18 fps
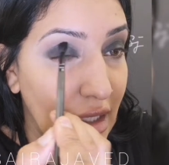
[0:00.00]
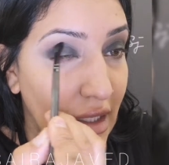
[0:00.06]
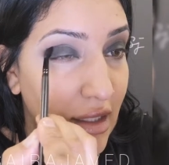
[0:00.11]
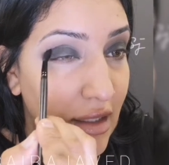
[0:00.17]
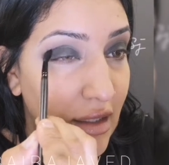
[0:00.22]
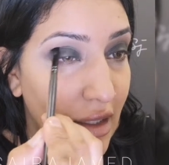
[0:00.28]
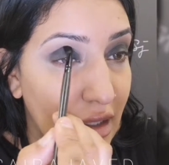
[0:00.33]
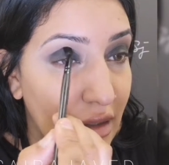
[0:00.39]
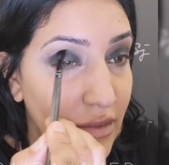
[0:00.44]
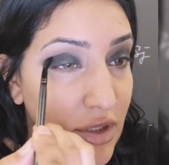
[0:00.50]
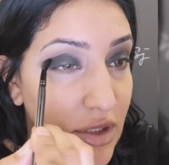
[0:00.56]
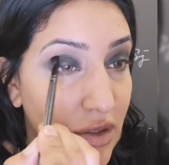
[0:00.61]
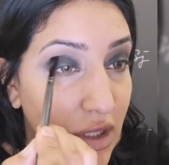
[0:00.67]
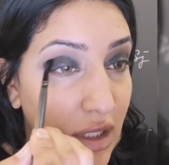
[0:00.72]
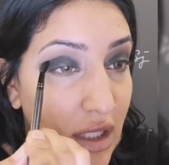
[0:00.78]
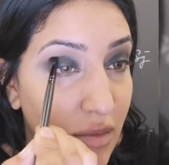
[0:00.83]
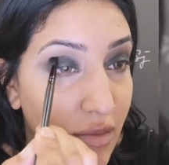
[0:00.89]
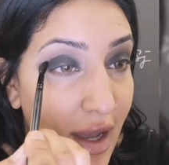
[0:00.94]
line and I'm just
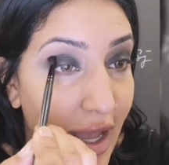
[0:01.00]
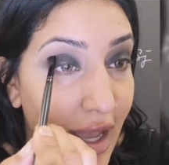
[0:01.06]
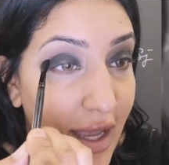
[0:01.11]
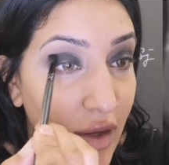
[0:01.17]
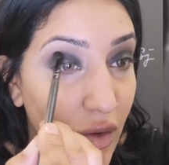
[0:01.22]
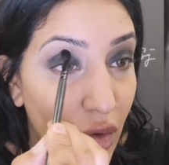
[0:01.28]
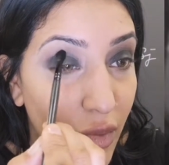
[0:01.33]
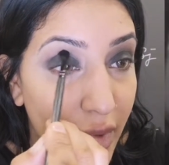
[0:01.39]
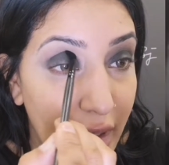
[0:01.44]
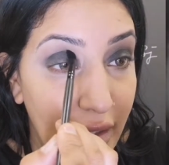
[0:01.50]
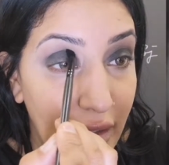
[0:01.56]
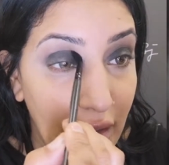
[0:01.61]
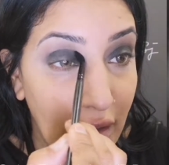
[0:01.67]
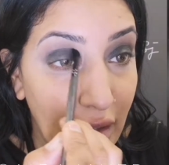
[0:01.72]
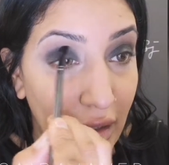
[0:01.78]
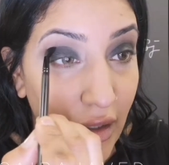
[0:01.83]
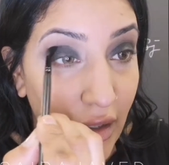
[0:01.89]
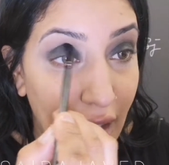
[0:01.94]
going to keep my eye
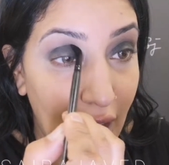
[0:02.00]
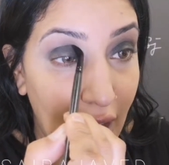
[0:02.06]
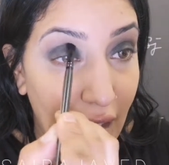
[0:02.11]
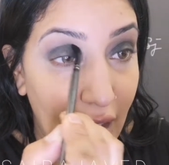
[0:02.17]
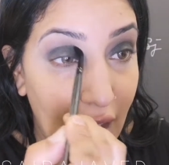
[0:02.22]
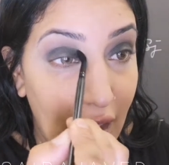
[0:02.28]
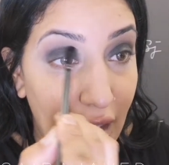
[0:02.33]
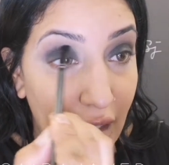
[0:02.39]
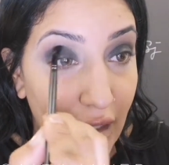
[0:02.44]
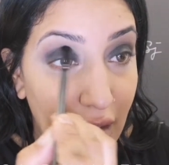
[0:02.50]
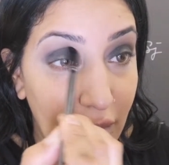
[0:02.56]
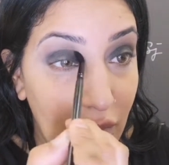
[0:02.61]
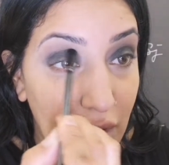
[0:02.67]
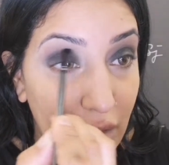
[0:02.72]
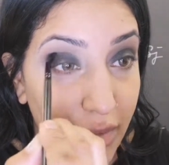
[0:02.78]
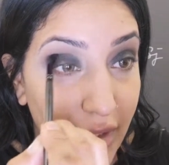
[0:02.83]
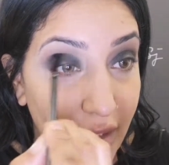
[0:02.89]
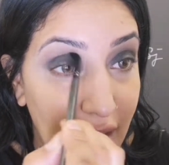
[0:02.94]
open and I'm
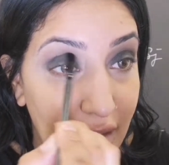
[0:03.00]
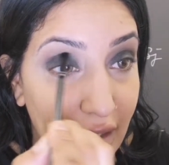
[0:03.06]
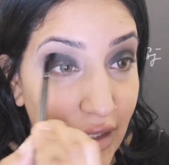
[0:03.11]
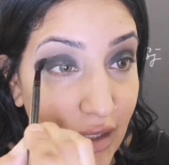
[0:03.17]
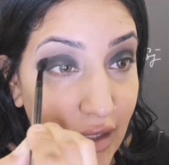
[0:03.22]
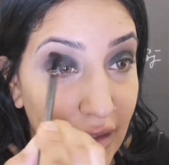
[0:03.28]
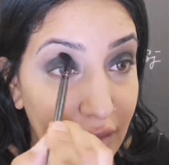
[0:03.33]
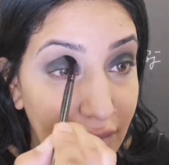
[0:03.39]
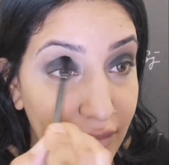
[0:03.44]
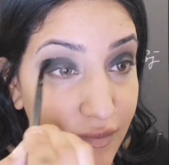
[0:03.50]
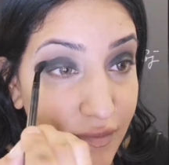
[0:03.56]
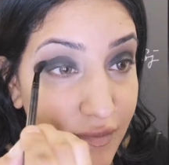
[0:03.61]
going to blend that in.